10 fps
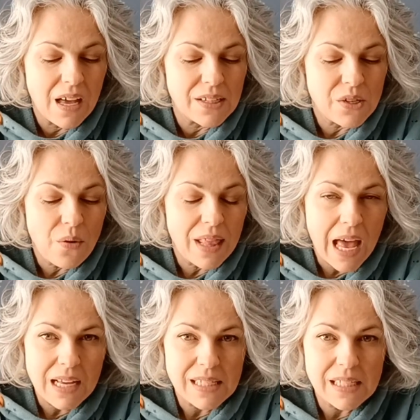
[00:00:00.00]
So
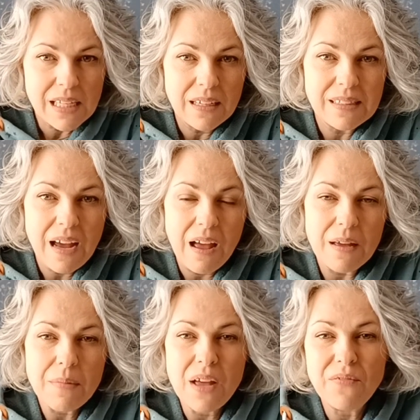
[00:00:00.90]
last
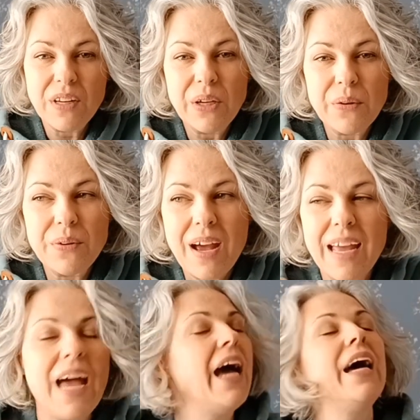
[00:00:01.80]
time I videoed, I
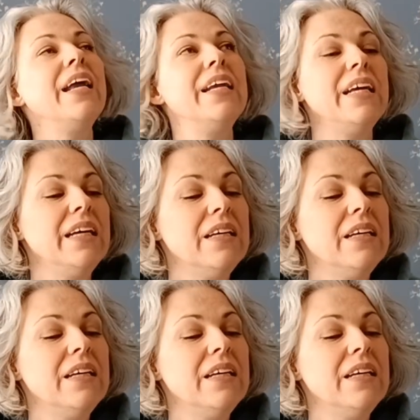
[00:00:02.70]
had